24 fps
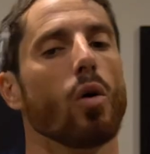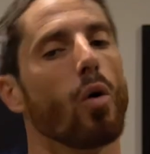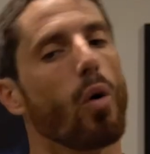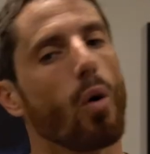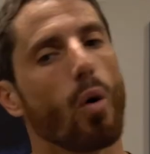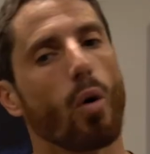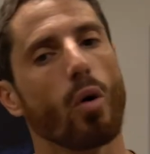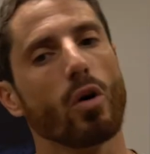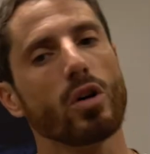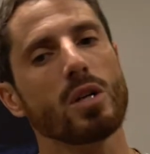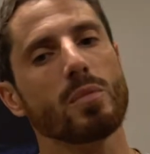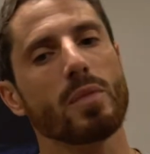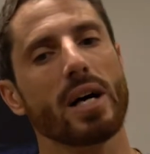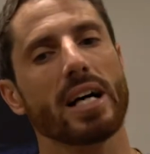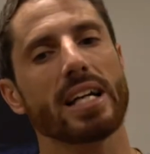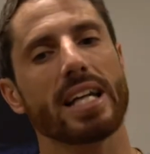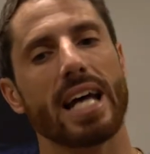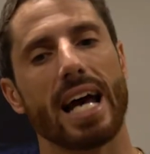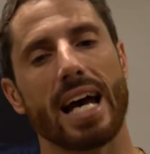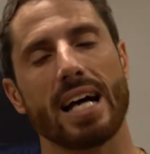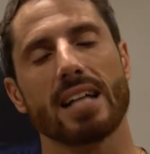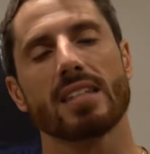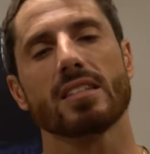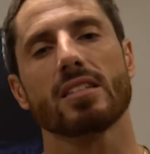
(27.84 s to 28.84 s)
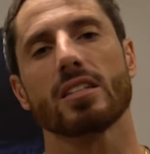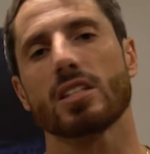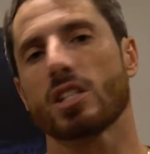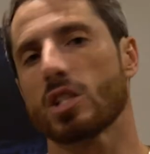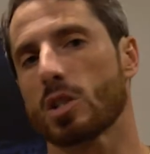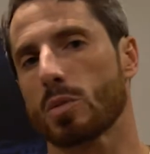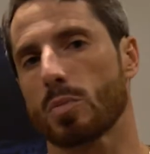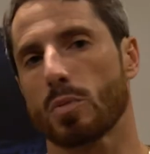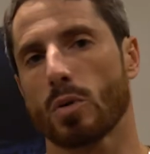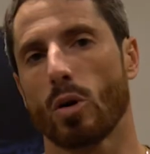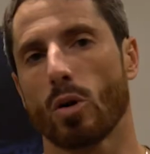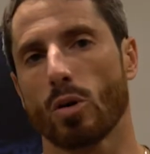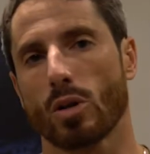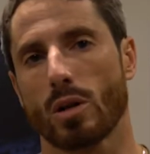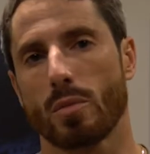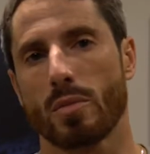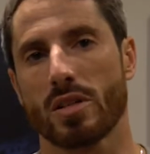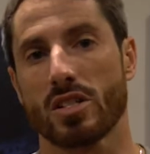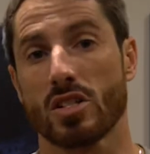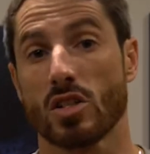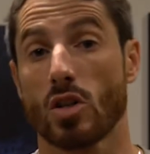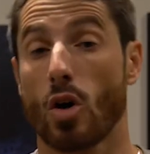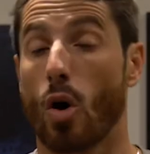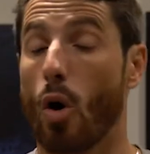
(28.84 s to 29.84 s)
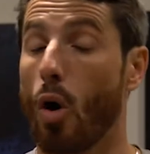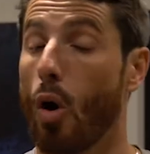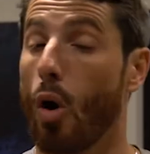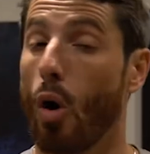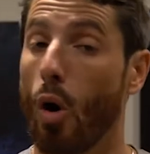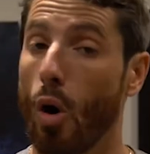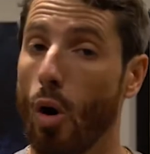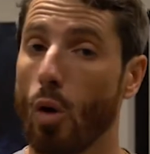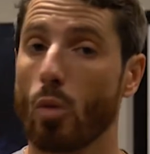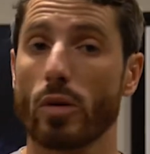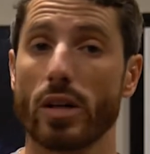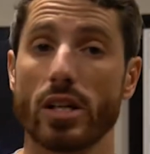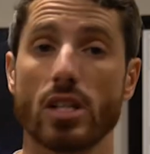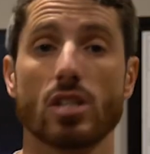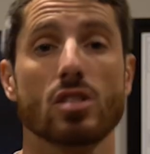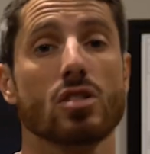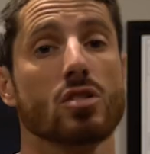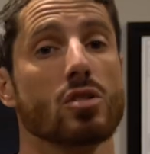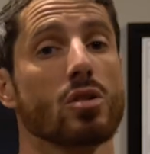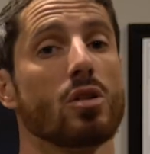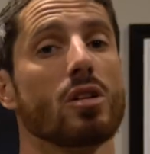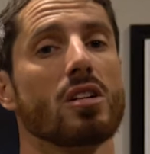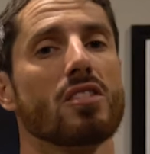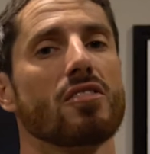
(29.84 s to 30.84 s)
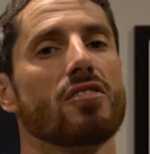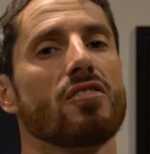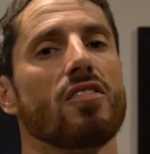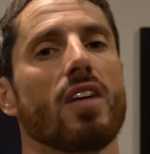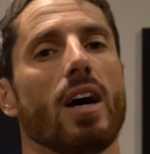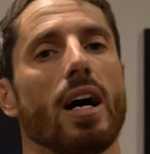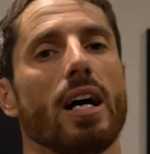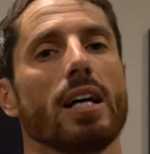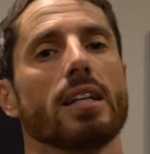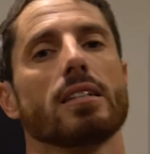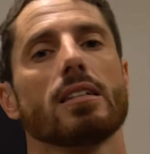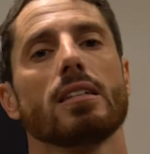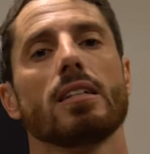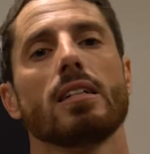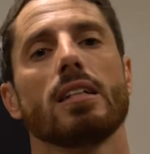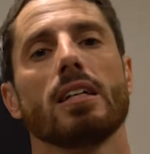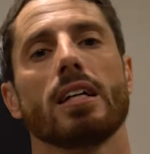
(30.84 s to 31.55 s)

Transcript: or you might enter this program as an already certified